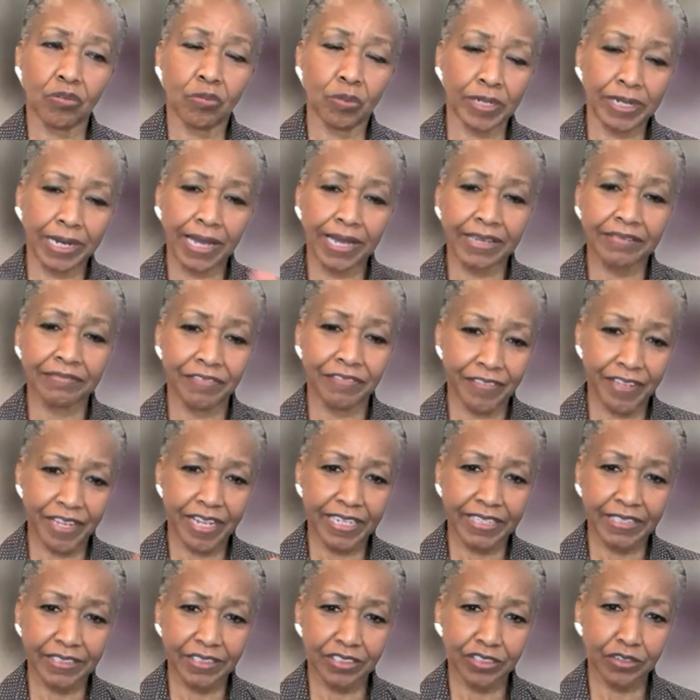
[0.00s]
what I
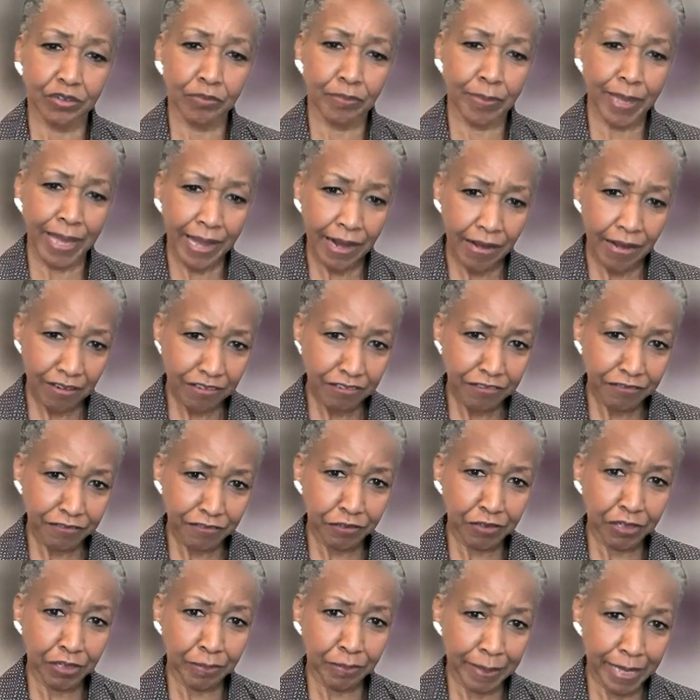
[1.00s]
find so
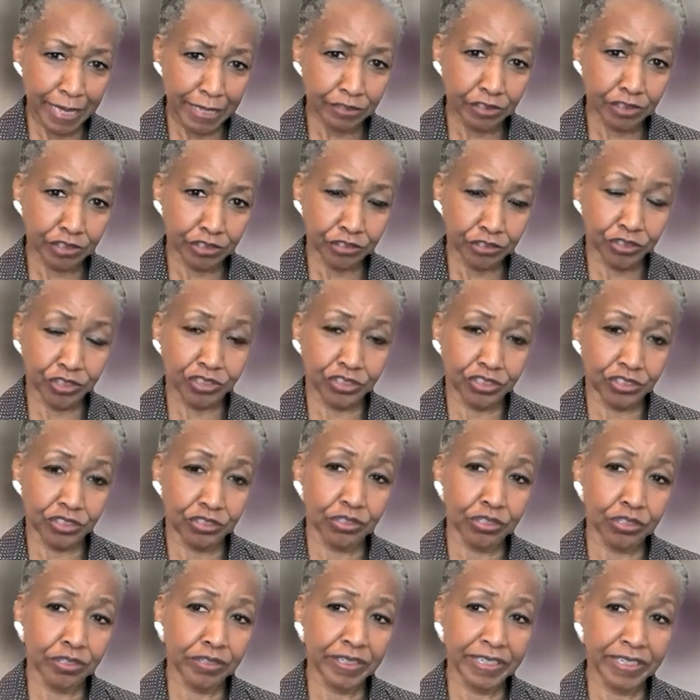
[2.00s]
powerful about your
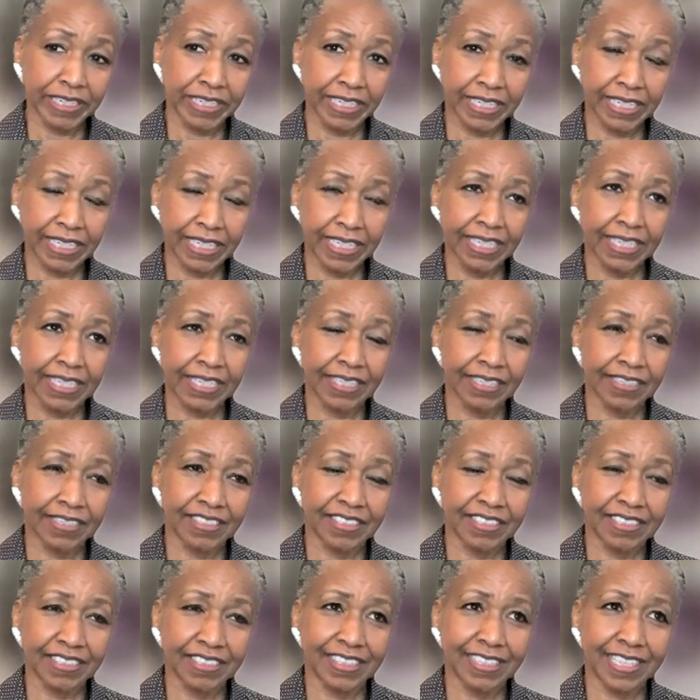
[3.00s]
story
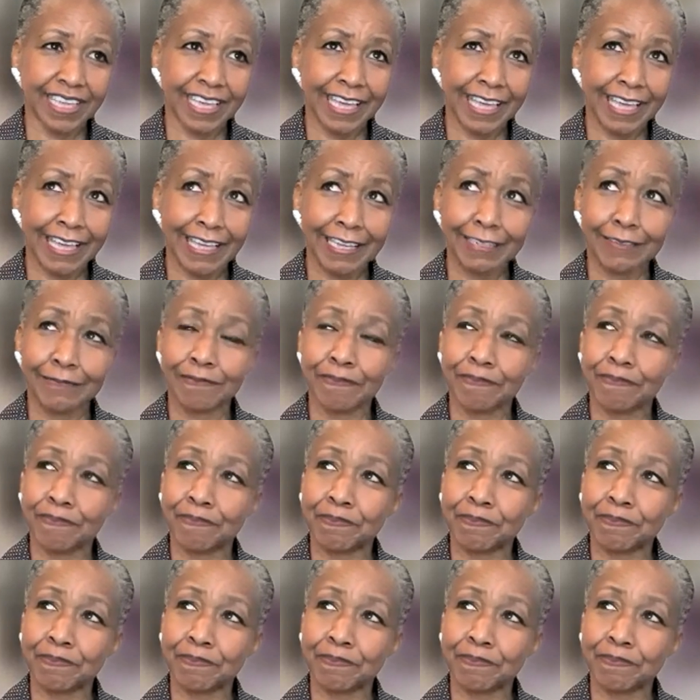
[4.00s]
is that